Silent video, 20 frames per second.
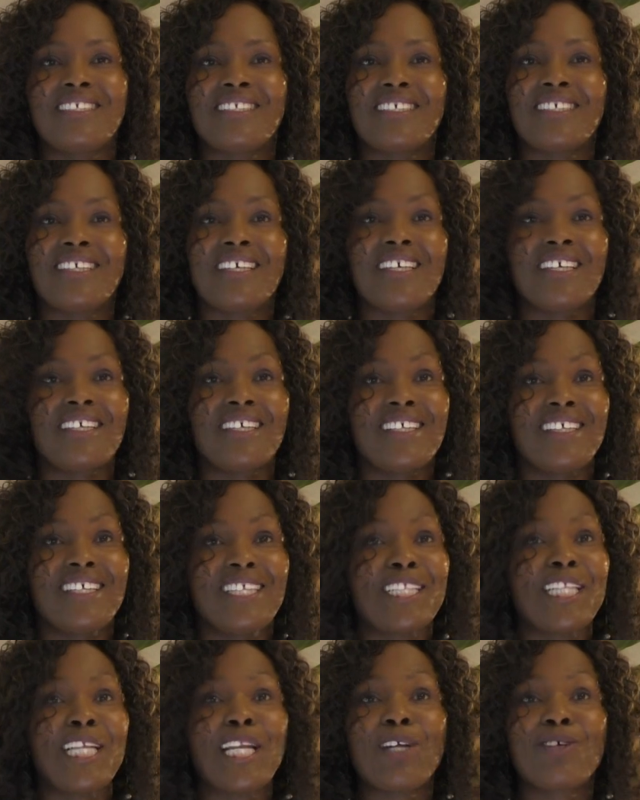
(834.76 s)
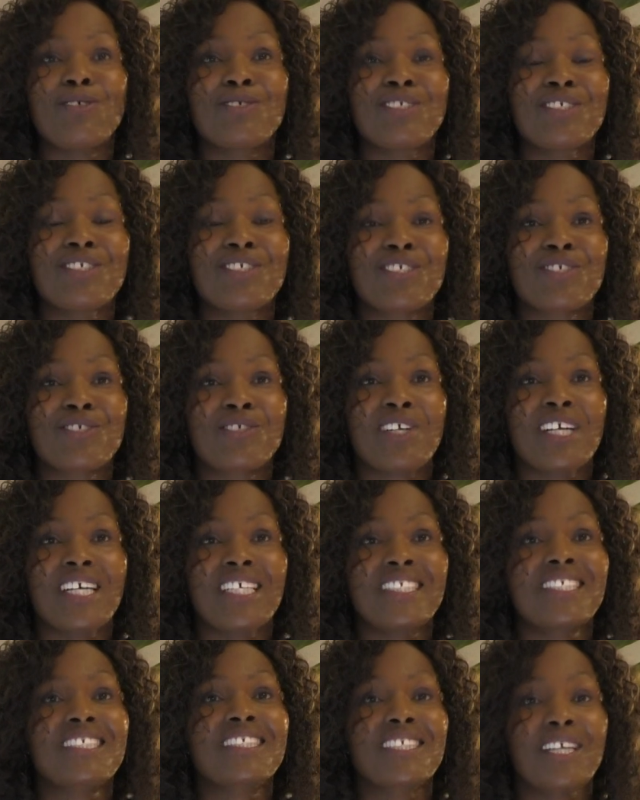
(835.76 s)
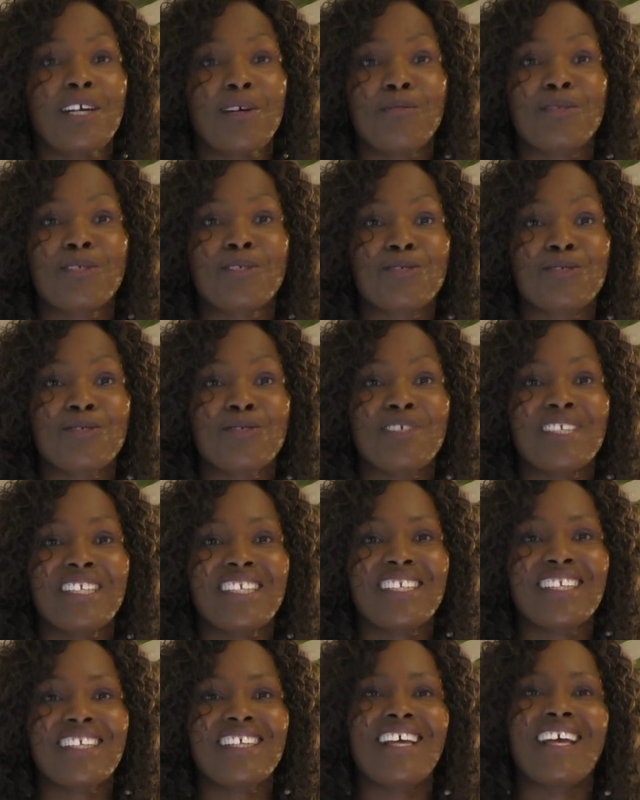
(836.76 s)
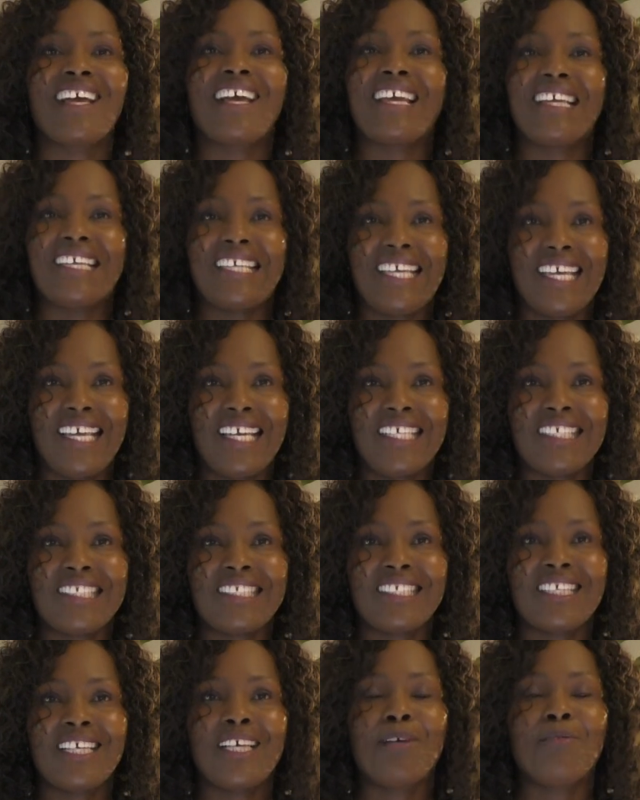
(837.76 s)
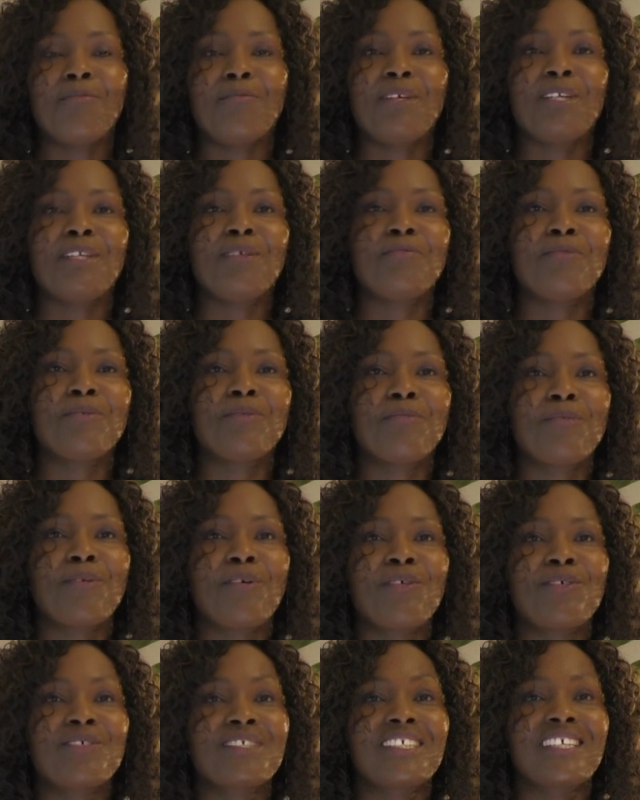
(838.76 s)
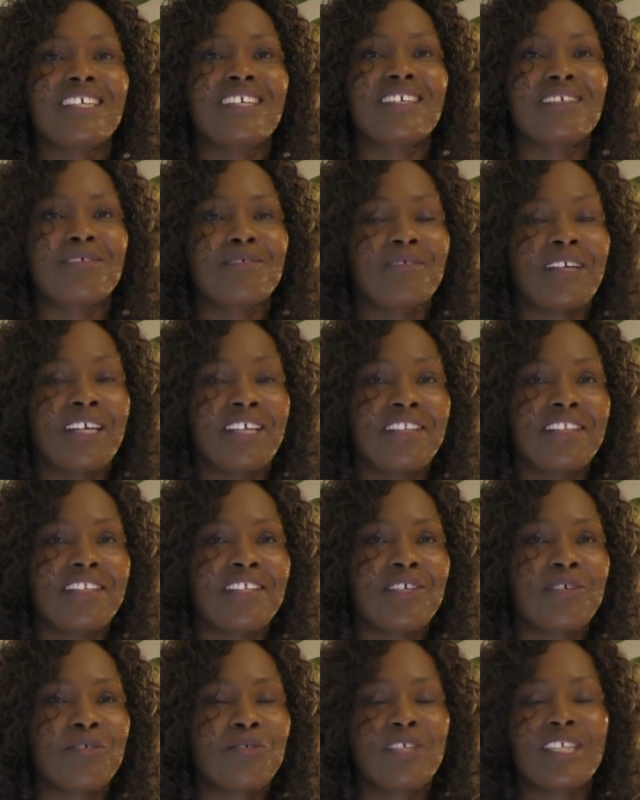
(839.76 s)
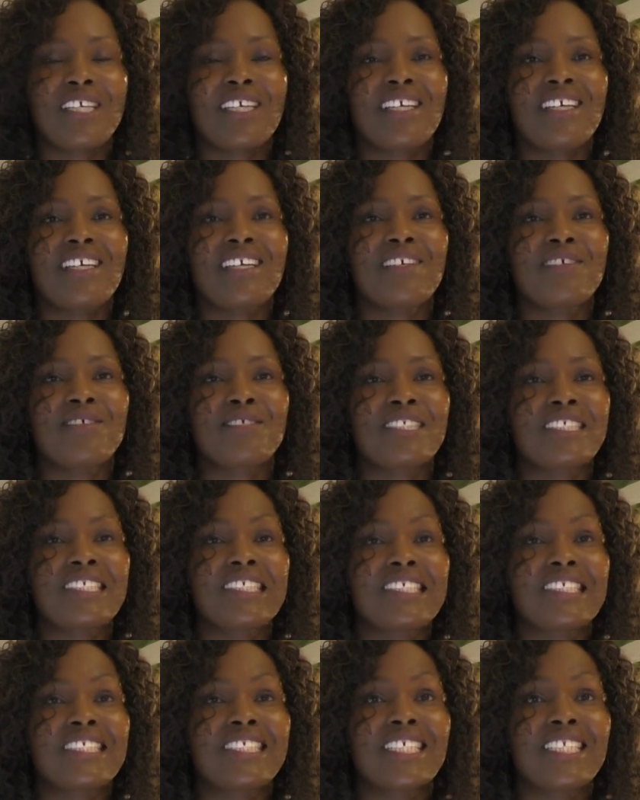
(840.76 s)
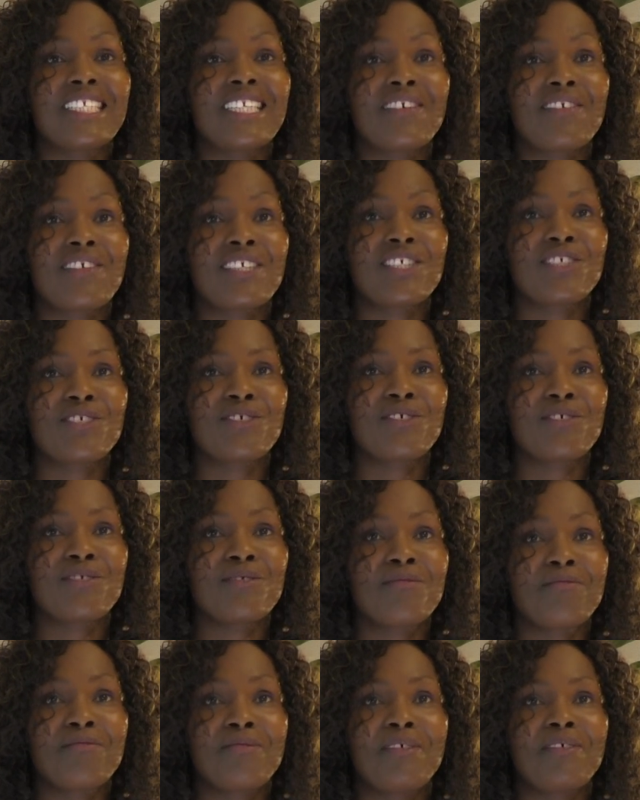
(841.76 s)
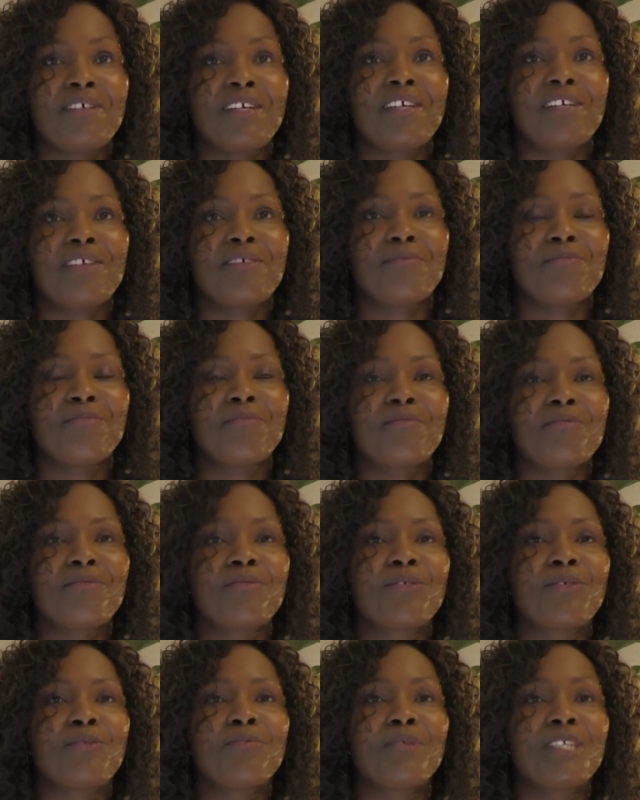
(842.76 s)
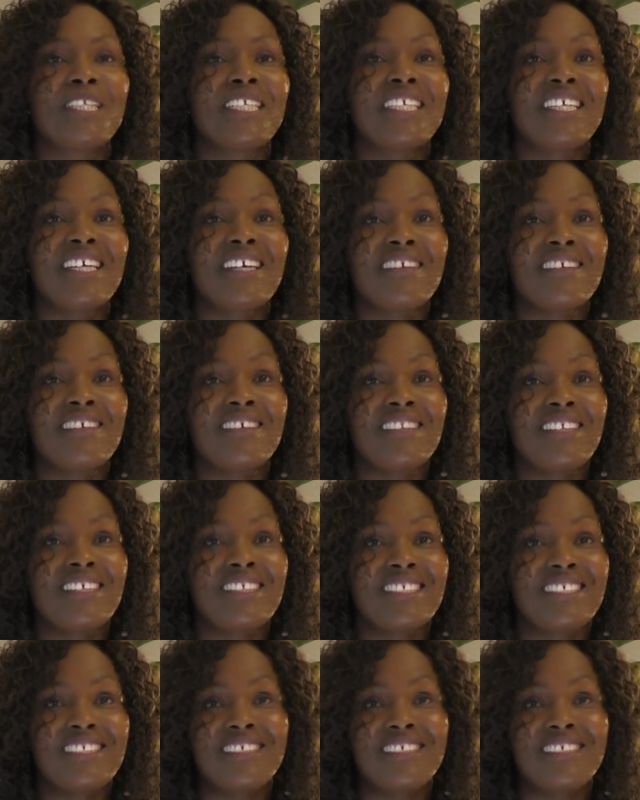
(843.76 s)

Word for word: that uh, the Lord Jesus Christ is coming soon. Yes, many people say can think, okay, since generation we've been hearing that